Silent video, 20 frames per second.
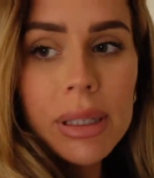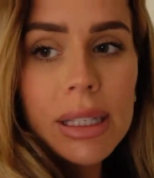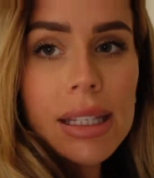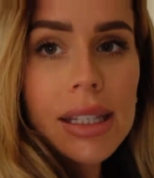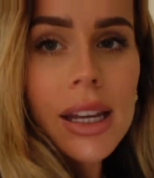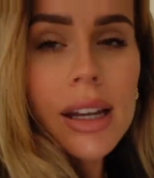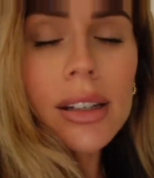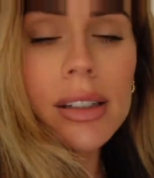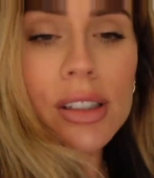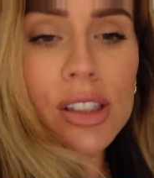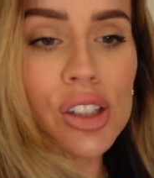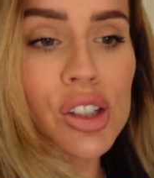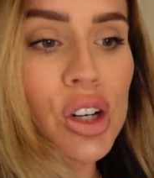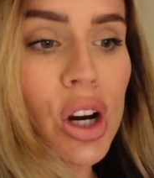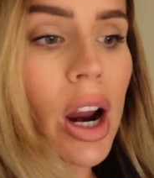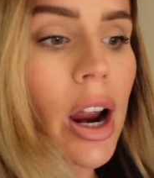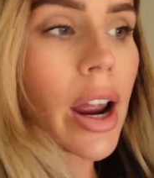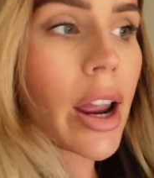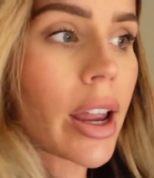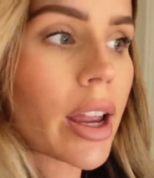excited to
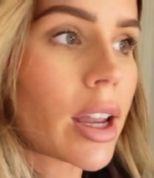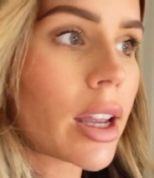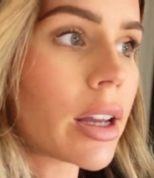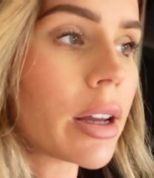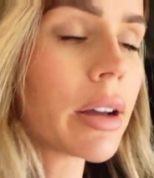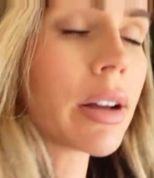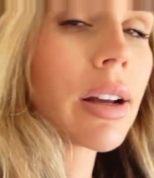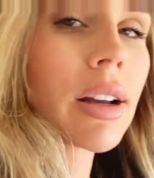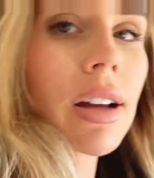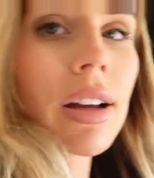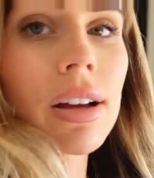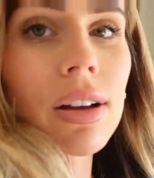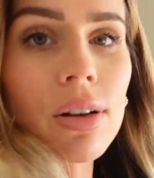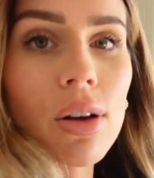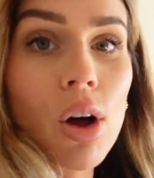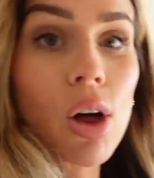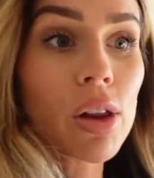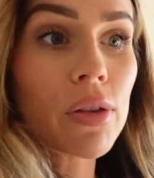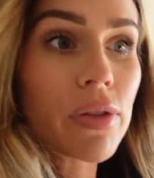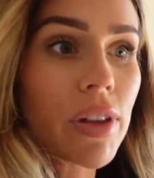try
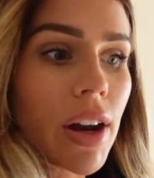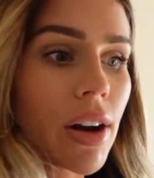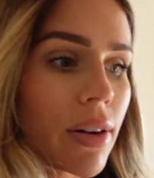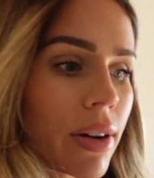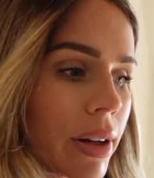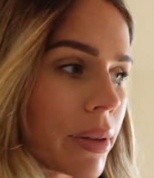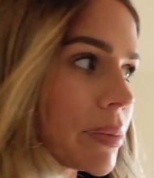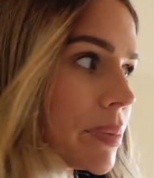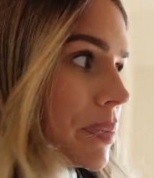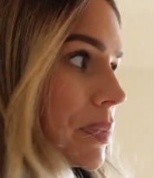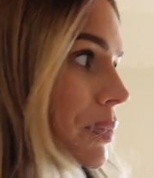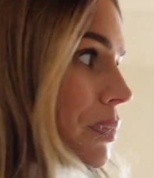all of that on.